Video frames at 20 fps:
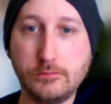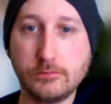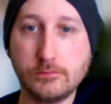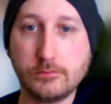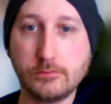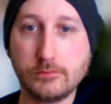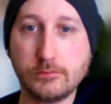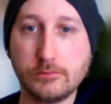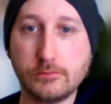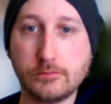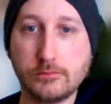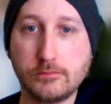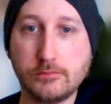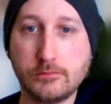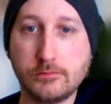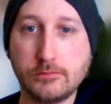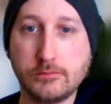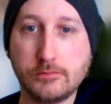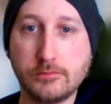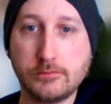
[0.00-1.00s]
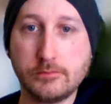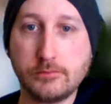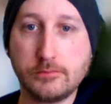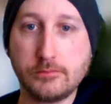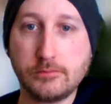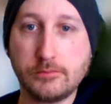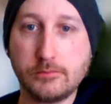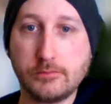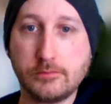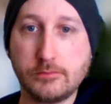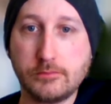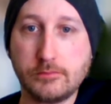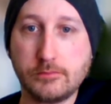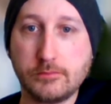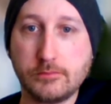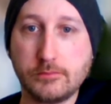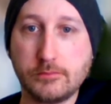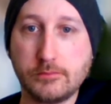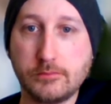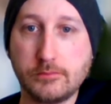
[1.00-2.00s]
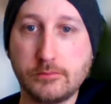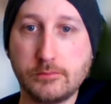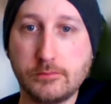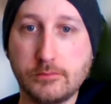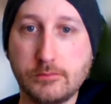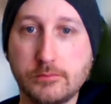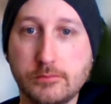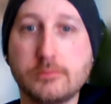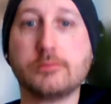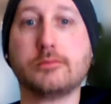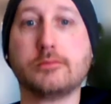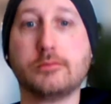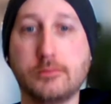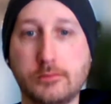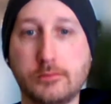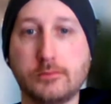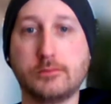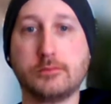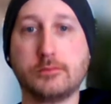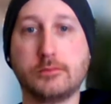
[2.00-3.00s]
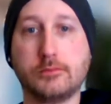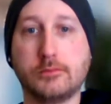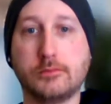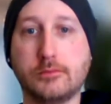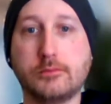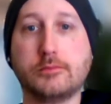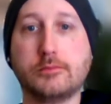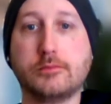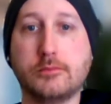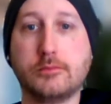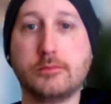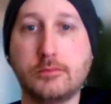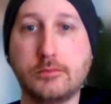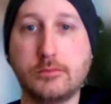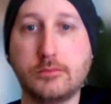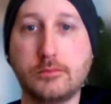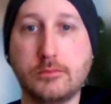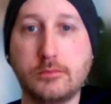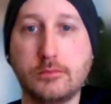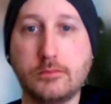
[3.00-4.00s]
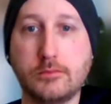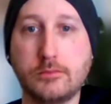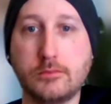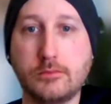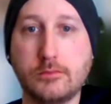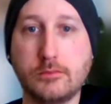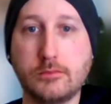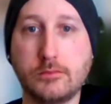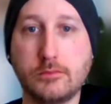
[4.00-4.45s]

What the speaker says: (not speaking)